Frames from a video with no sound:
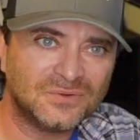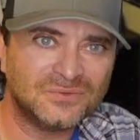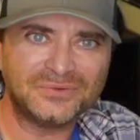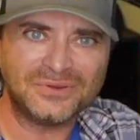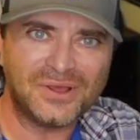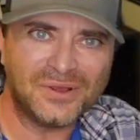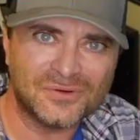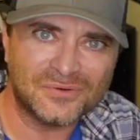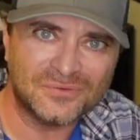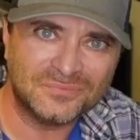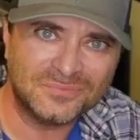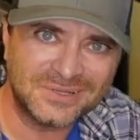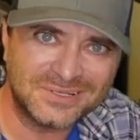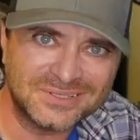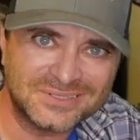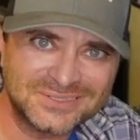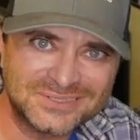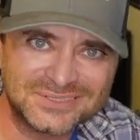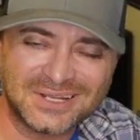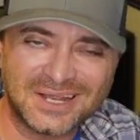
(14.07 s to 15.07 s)
Well, no,
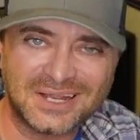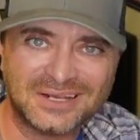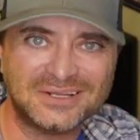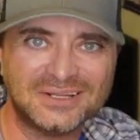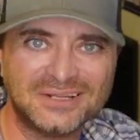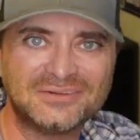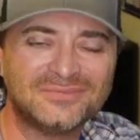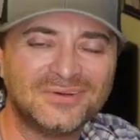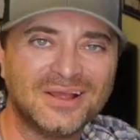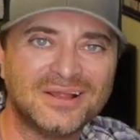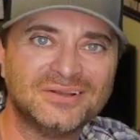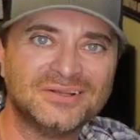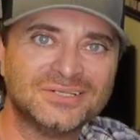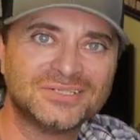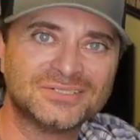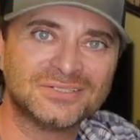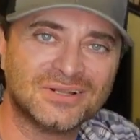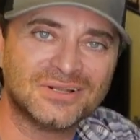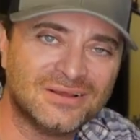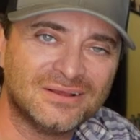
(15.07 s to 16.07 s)
because
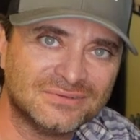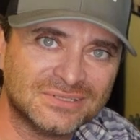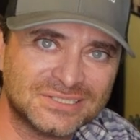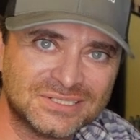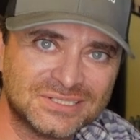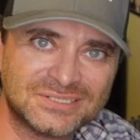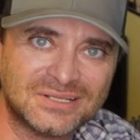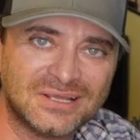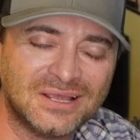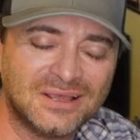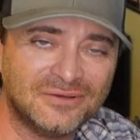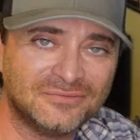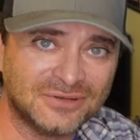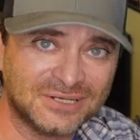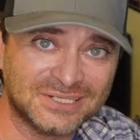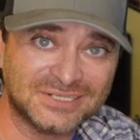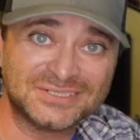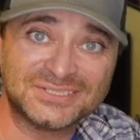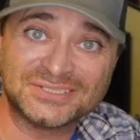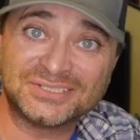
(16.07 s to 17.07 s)
identifying digital evidence,
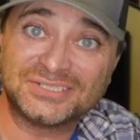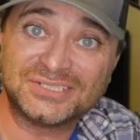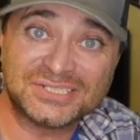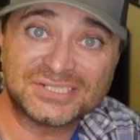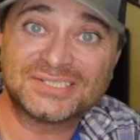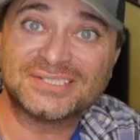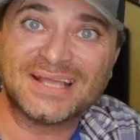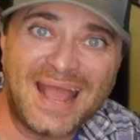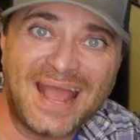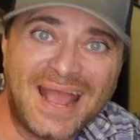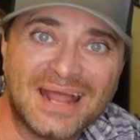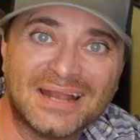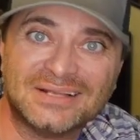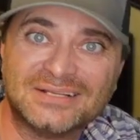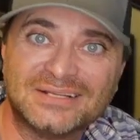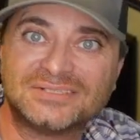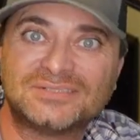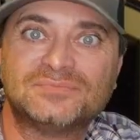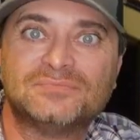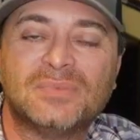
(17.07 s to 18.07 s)
evidence is just
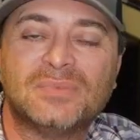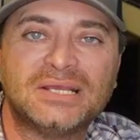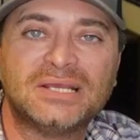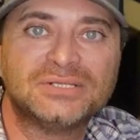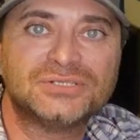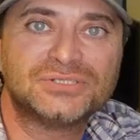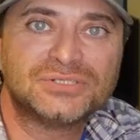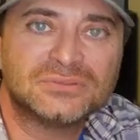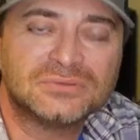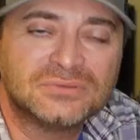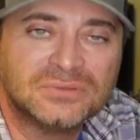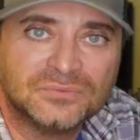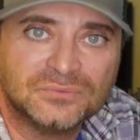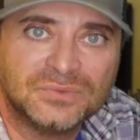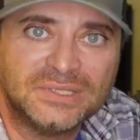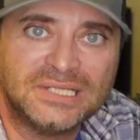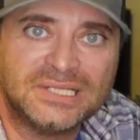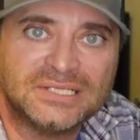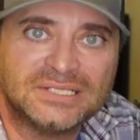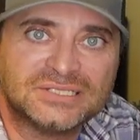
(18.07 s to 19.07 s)
that. It's making sure
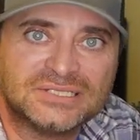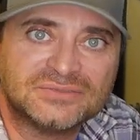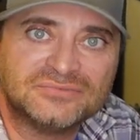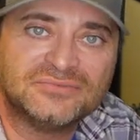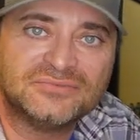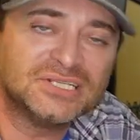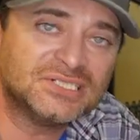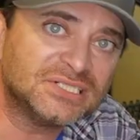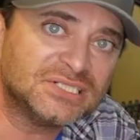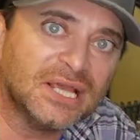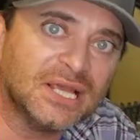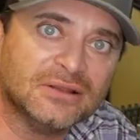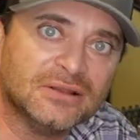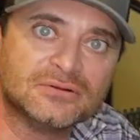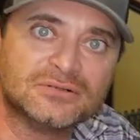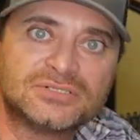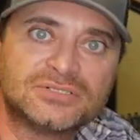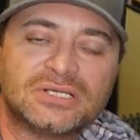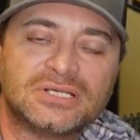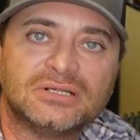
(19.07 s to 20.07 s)
that we as
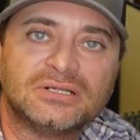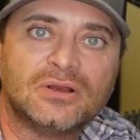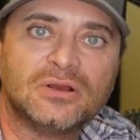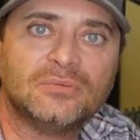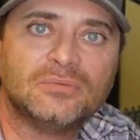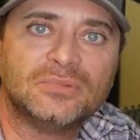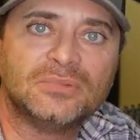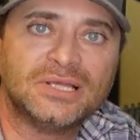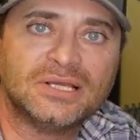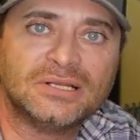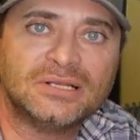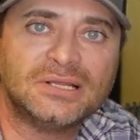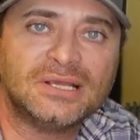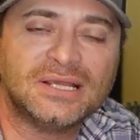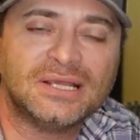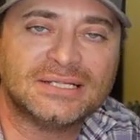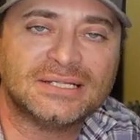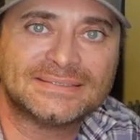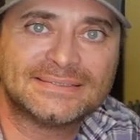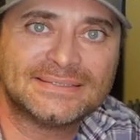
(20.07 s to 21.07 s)
investigators can come
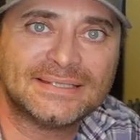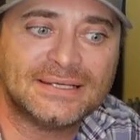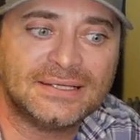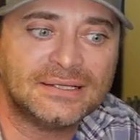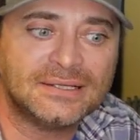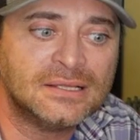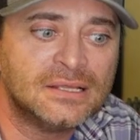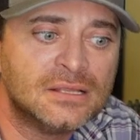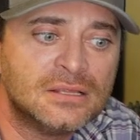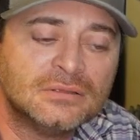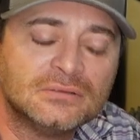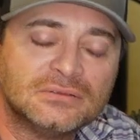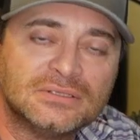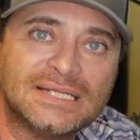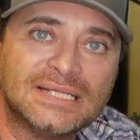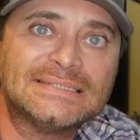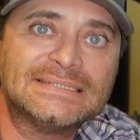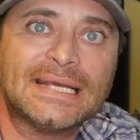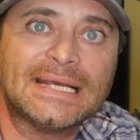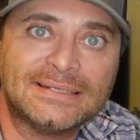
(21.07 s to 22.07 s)
in and say,
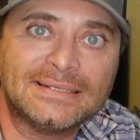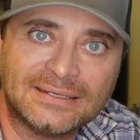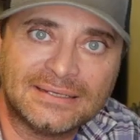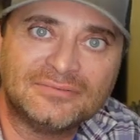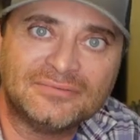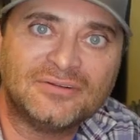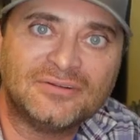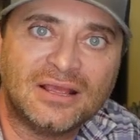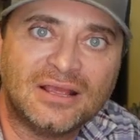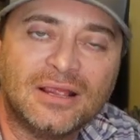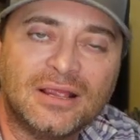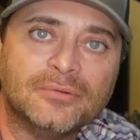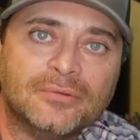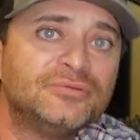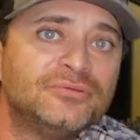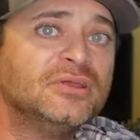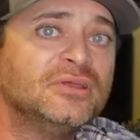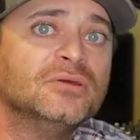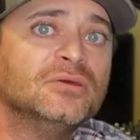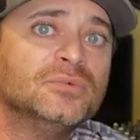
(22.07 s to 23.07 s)
let's identify
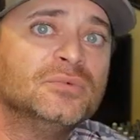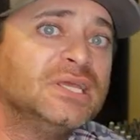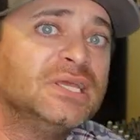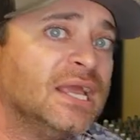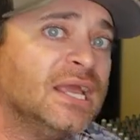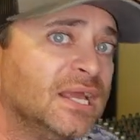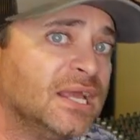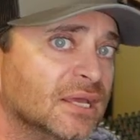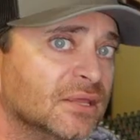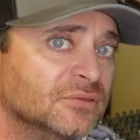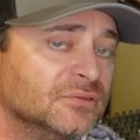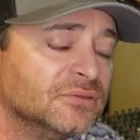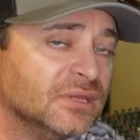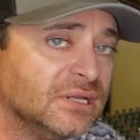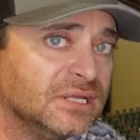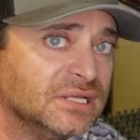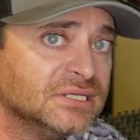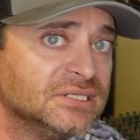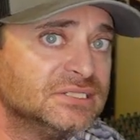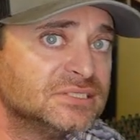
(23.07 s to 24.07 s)
everything that we
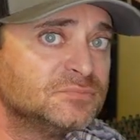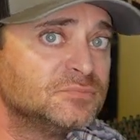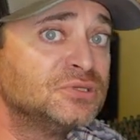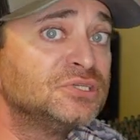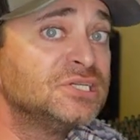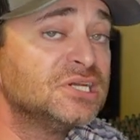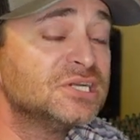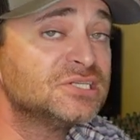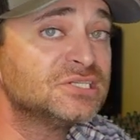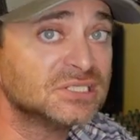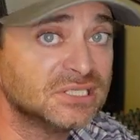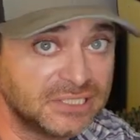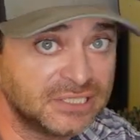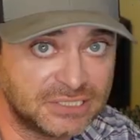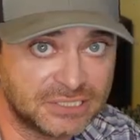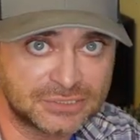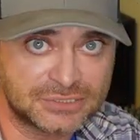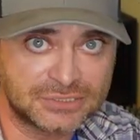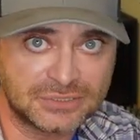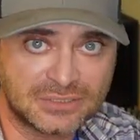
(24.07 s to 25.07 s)
can that is
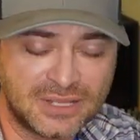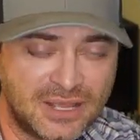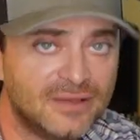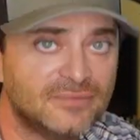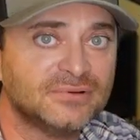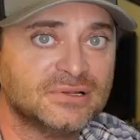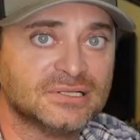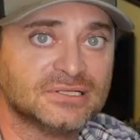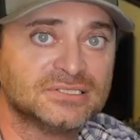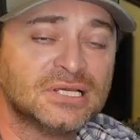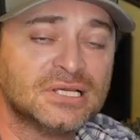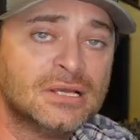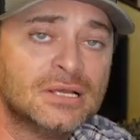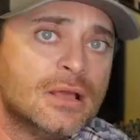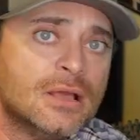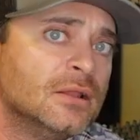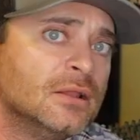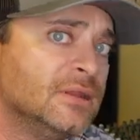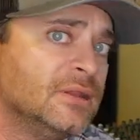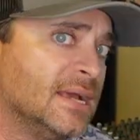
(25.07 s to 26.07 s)
potentially digital evidence.
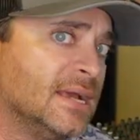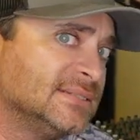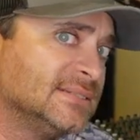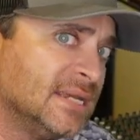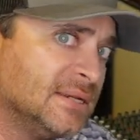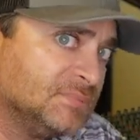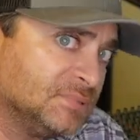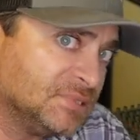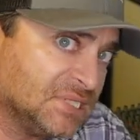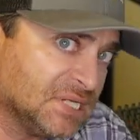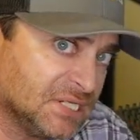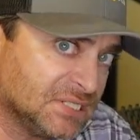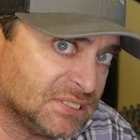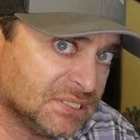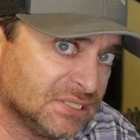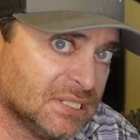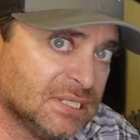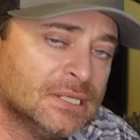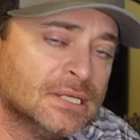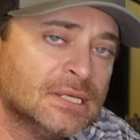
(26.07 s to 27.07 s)
Now, I say
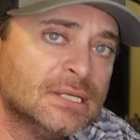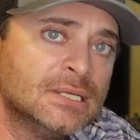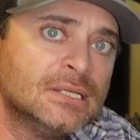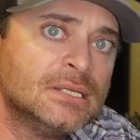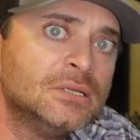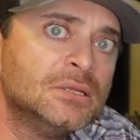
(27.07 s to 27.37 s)
potentially